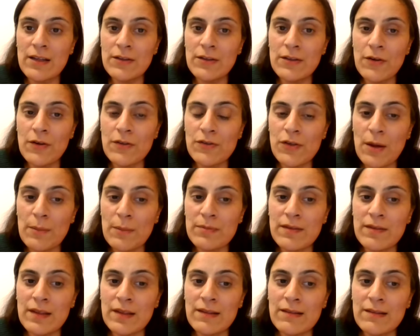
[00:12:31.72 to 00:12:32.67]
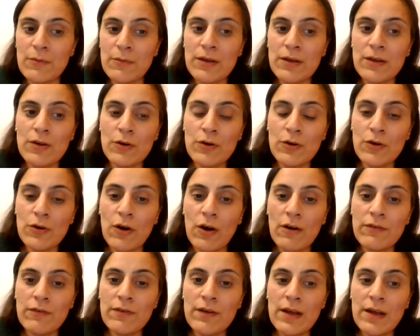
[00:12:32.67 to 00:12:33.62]
those types of things that we can cook
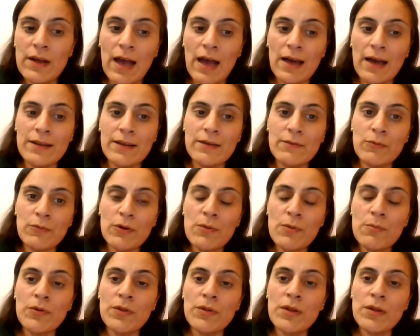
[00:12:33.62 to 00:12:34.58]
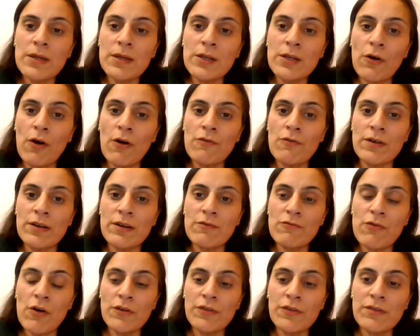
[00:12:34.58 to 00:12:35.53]
off, and then we can put them in the oven
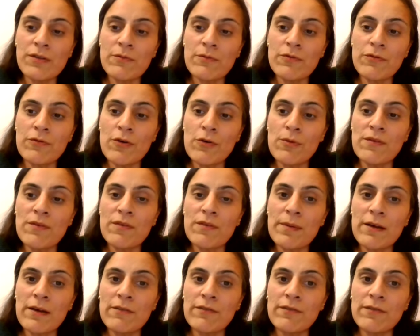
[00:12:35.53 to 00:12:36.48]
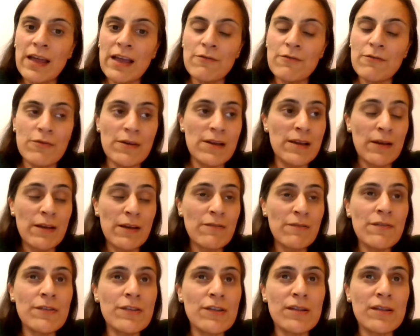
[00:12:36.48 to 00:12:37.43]
and roast them through with a bit of flavouring, even
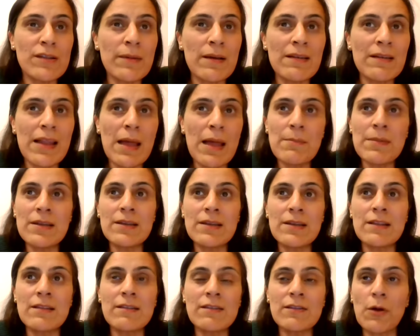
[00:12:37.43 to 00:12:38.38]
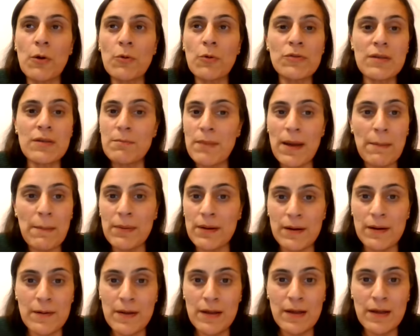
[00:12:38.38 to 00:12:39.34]
if it's just a bit of lemon and salt and
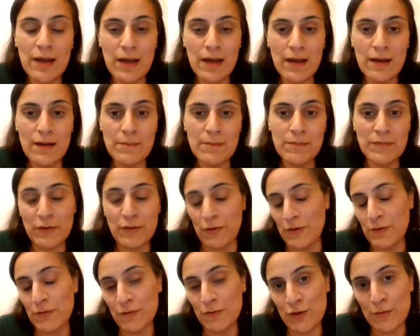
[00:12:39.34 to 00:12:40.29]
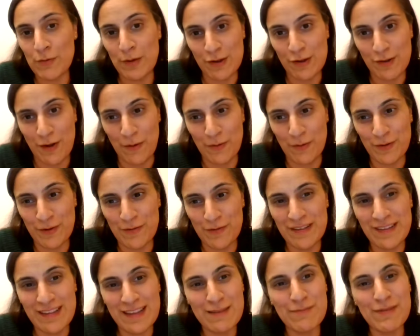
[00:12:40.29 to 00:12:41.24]
pepper. Sorry, not too much salt
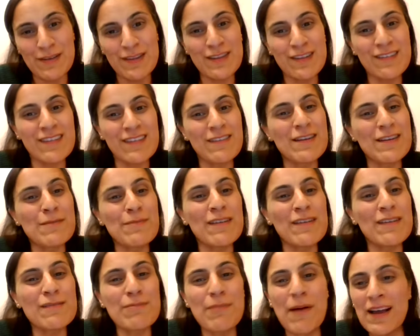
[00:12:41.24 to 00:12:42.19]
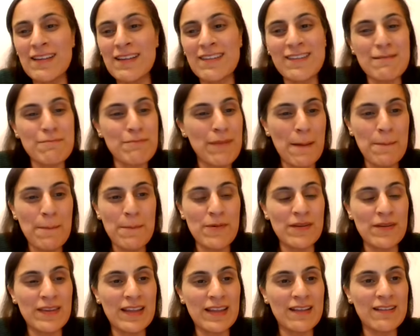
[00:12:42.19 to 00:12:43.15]
obviously, but just even a bit of spice and pepper
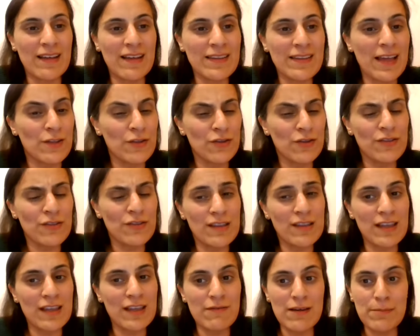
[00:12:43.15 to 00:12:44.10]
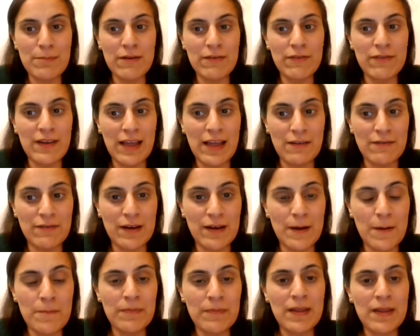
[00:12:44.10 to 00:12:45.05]
and things like that, just to give it a bit of
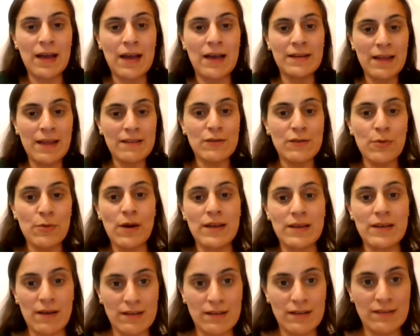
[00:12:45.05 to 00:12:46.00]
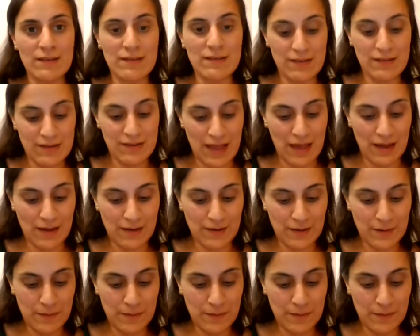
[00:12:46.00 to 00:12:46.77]
flavour, and that's quite nice as a snack.